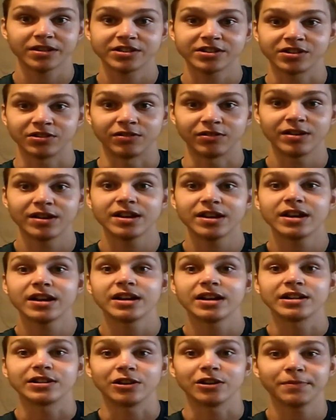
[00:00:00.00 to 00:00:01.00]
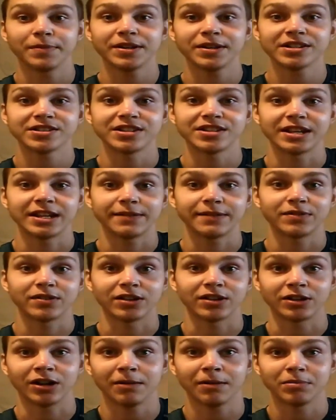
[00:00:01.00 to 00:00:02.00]
So, don't be deceived.
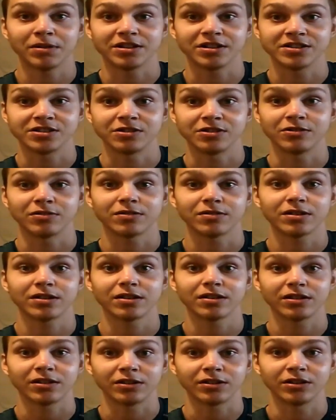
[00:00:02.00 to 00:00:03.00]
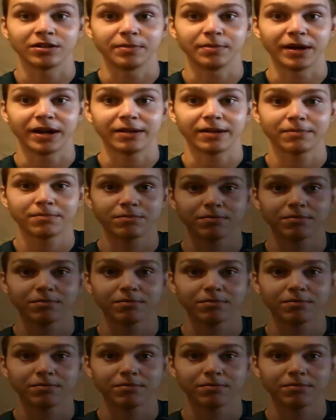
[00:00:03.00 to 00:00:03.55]
God bless you. Goodbye.